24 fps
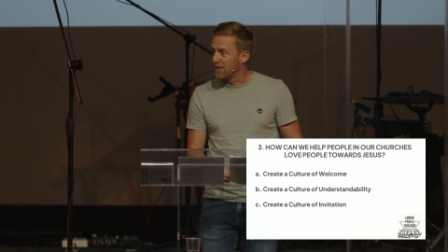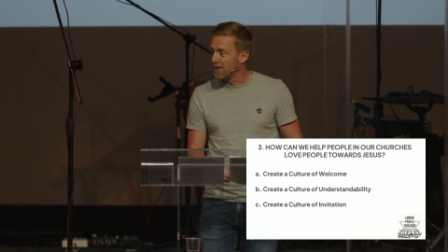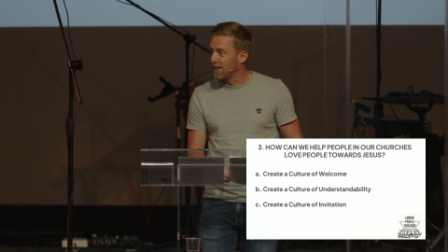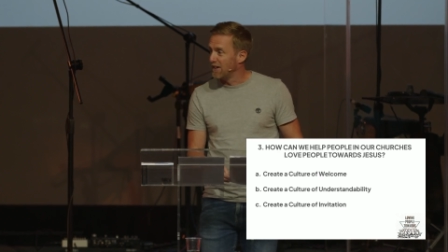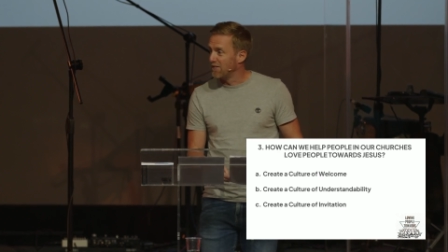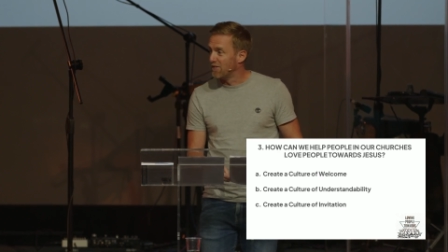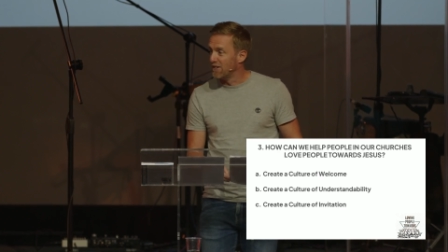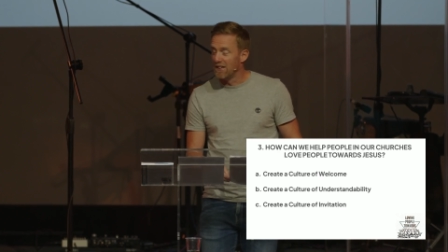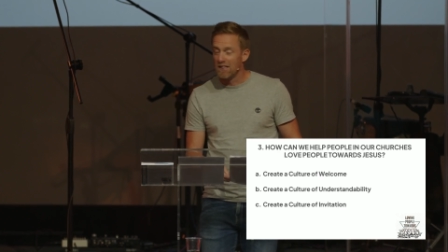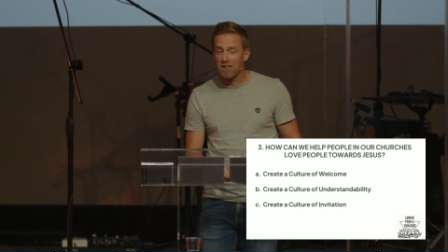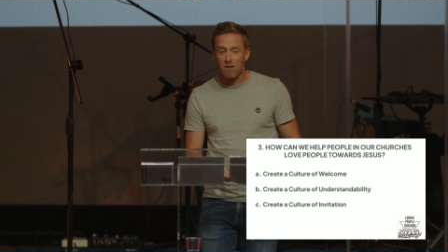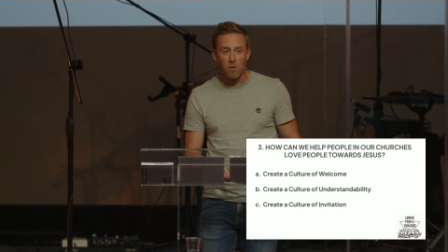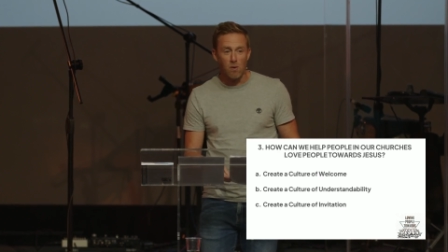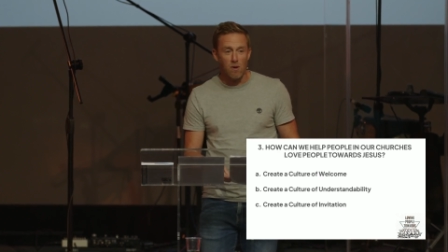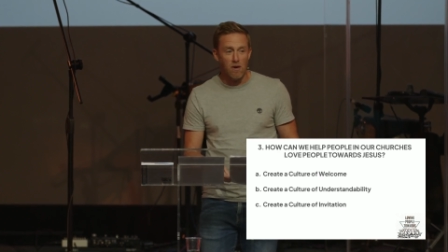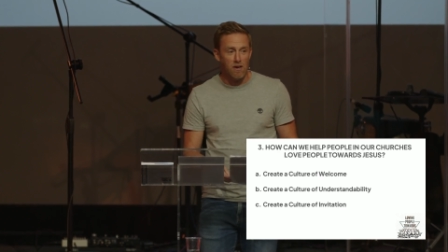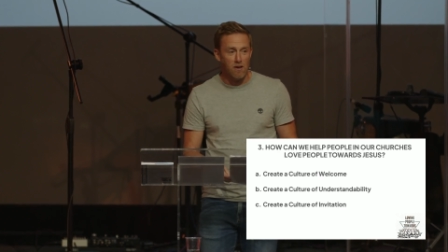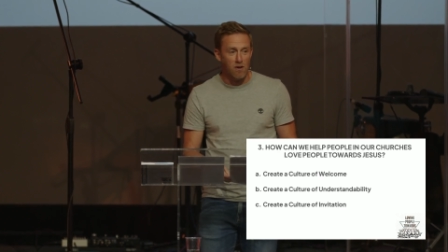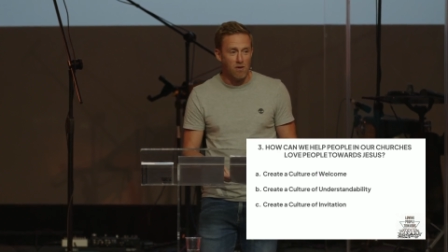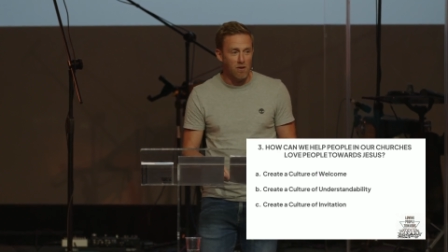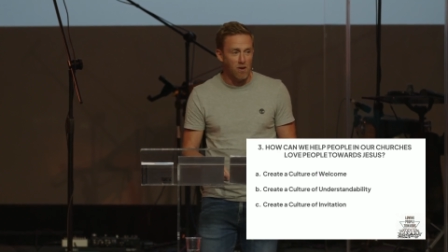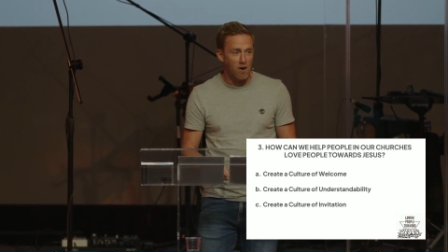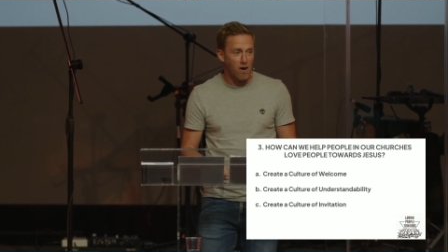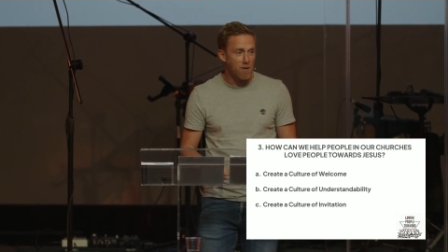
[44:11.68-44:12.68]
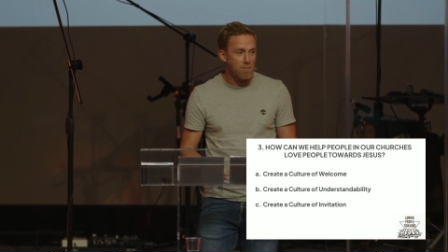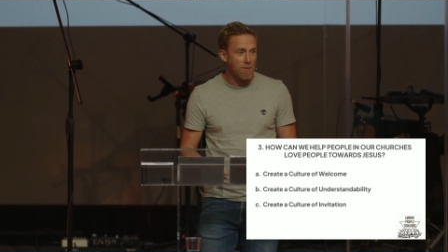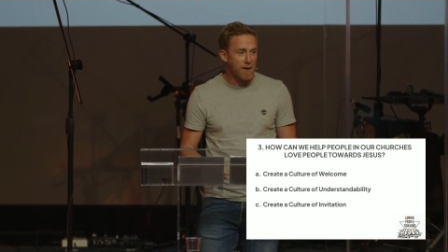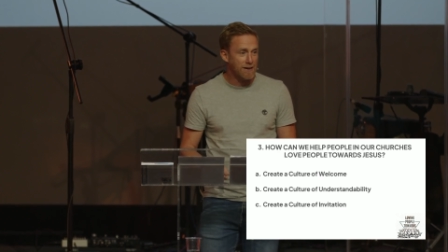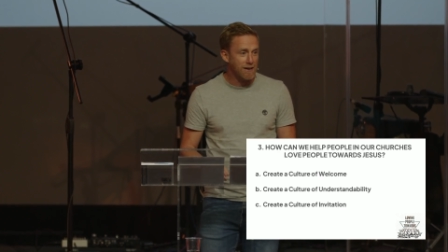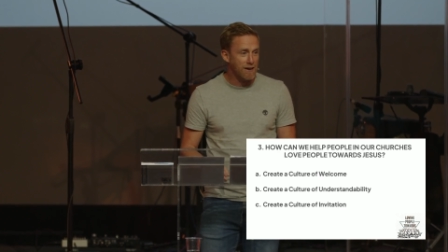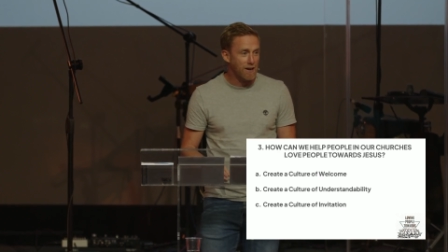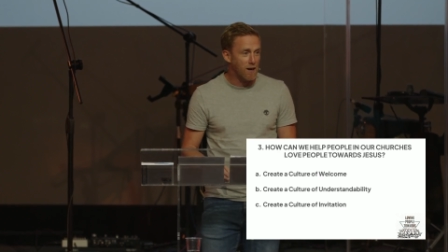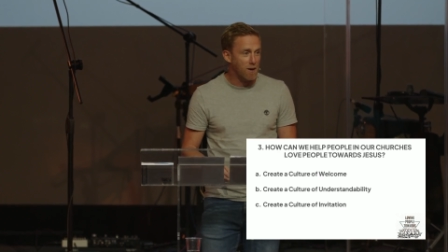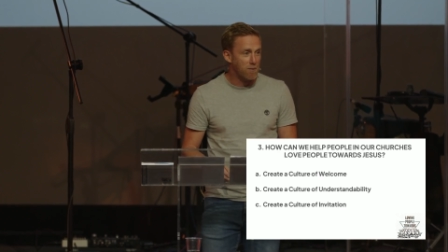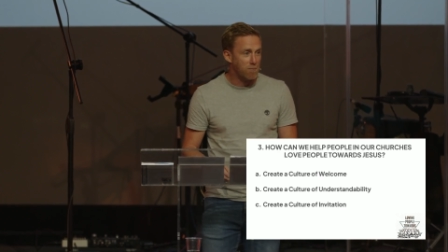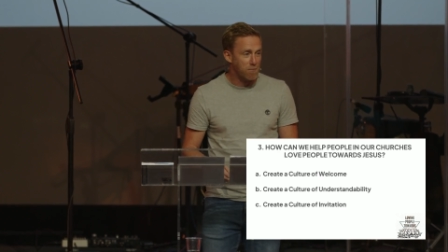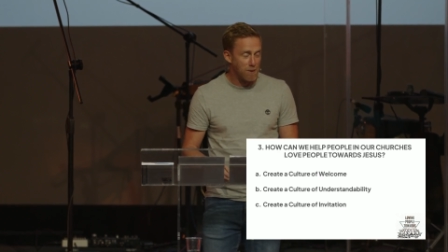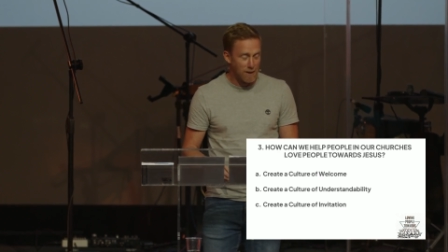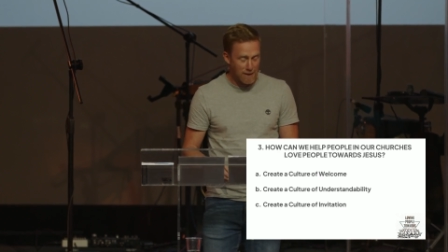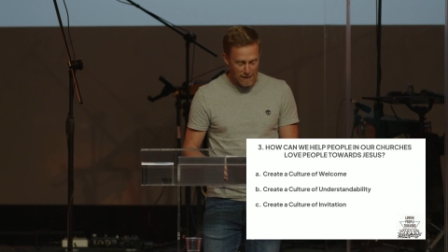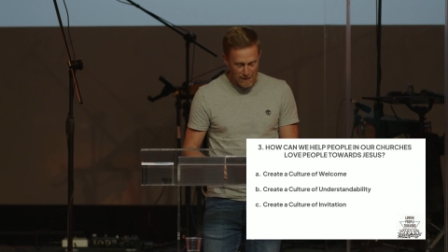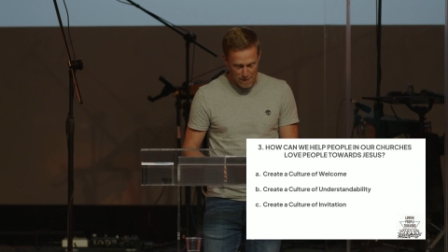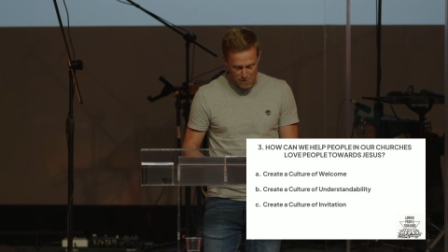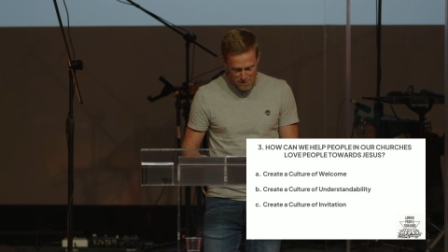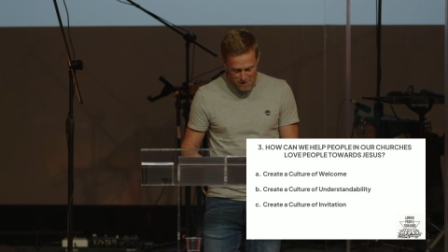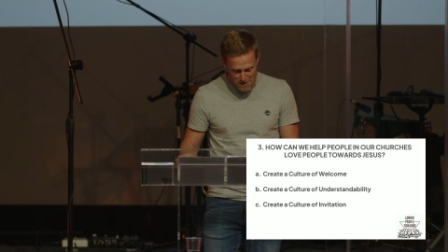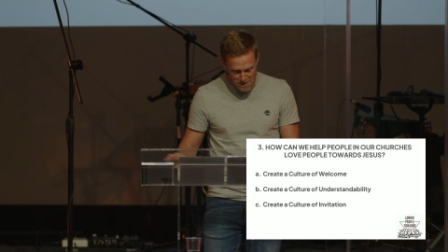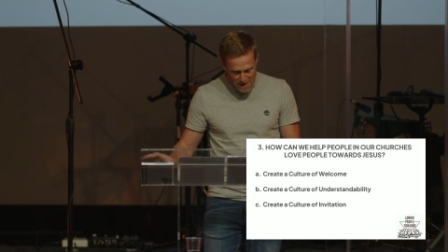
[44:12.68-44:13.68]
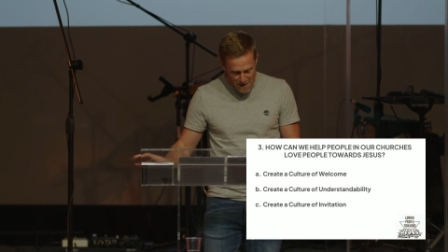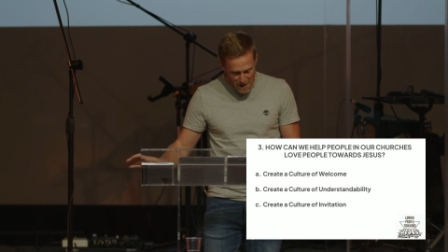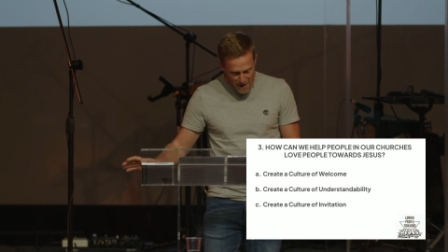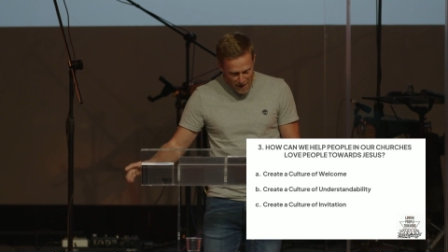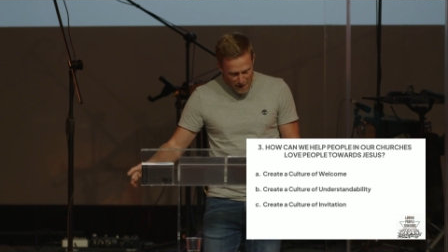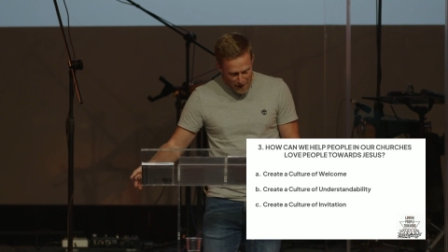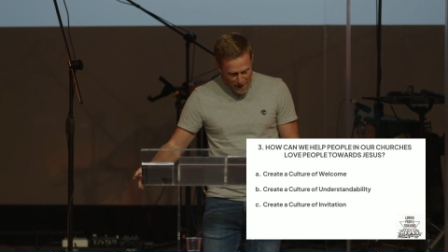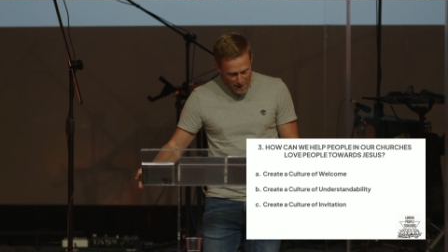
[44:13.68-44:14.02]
if it even is a word or not. I made it up, perhaps.